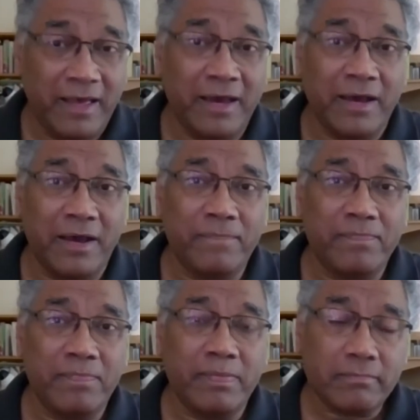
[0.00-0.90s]

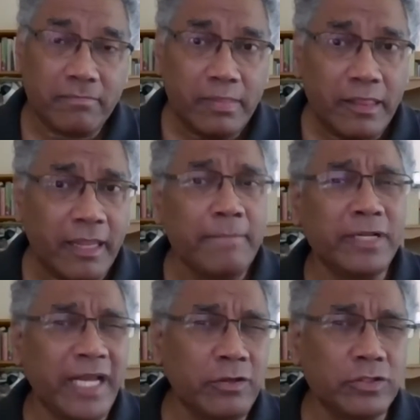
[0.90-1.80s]

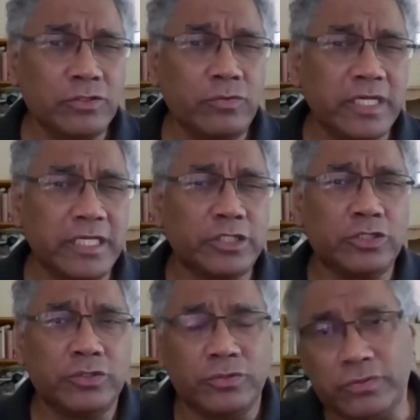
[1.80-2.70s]
But I also wanted
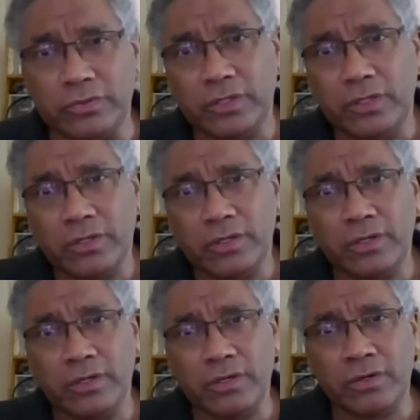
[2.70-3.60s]
to
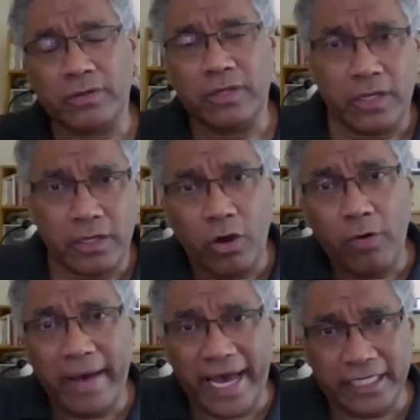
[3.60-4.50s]

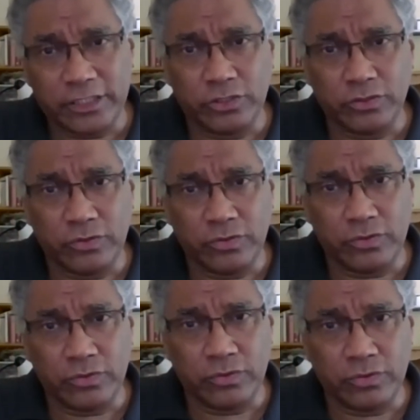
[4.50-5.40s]
go back
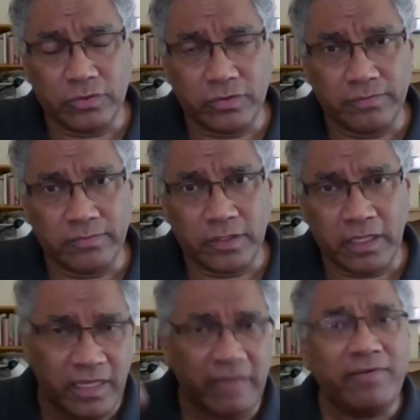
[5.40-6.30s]
to,
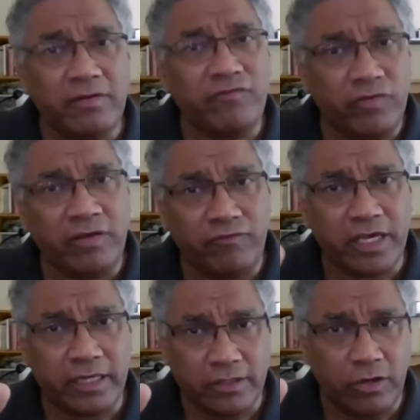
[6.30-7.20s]
even if
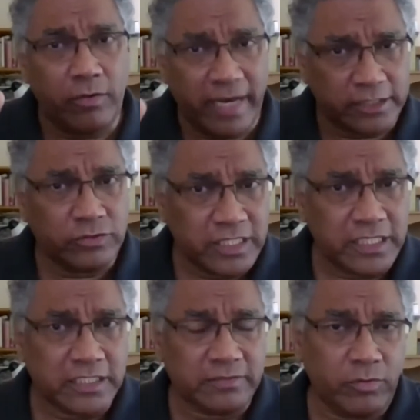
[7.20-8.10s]
we can go back to
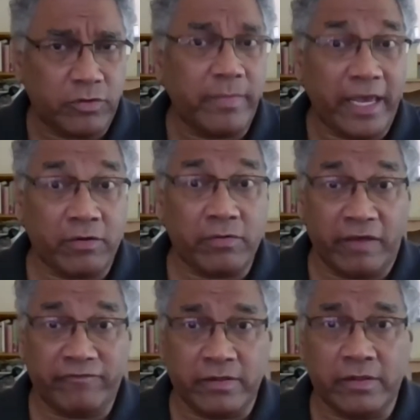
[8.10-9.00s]
these more
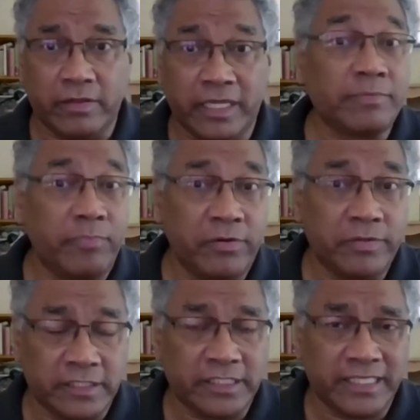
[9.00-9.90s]
biographical
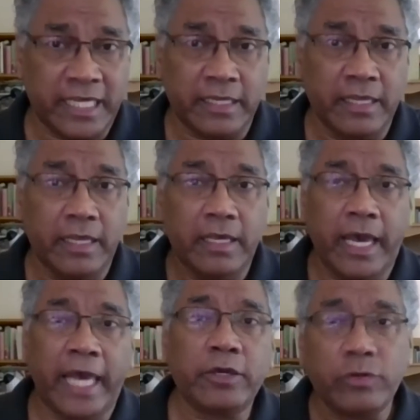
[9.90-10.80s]
experiences thing,
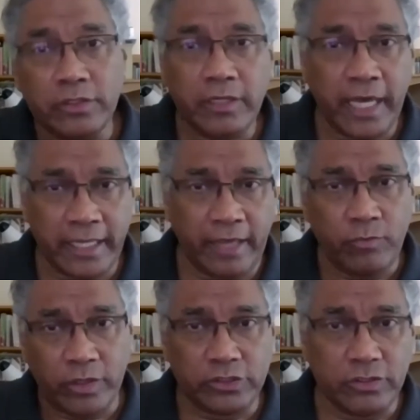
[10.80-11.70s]
I
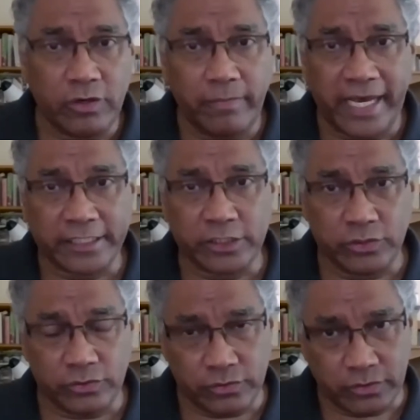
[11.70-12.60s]
want to go back
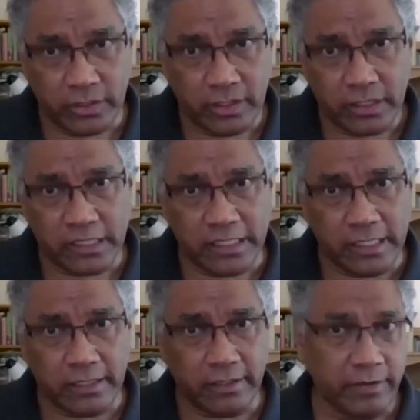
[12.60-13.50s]
to
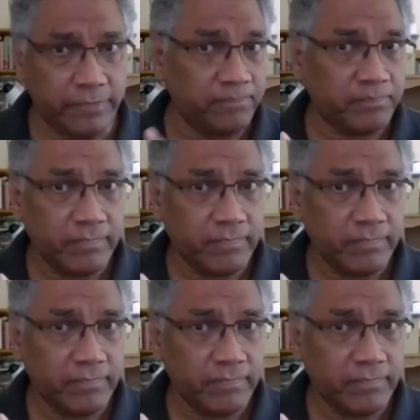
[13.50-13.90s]
the